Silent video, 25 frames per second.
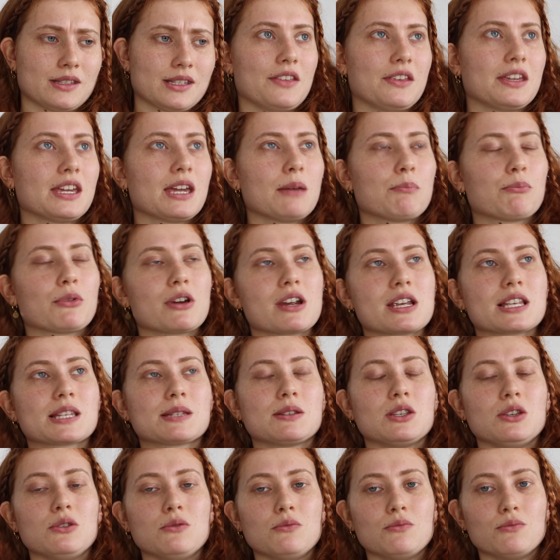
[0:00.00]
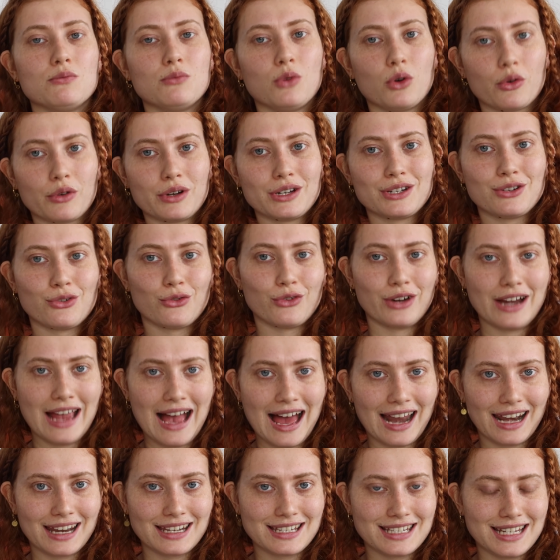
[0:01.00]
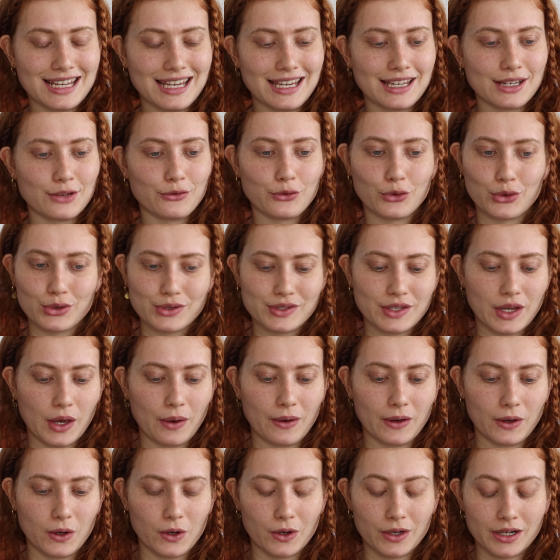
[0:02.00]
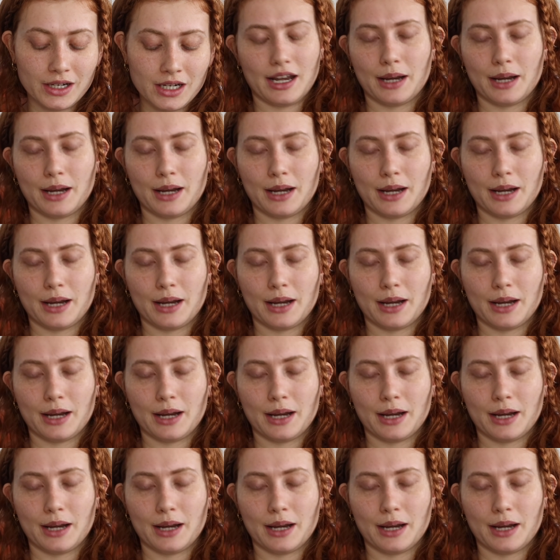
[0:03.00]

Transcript: I think it brings you more into reality of what's going on,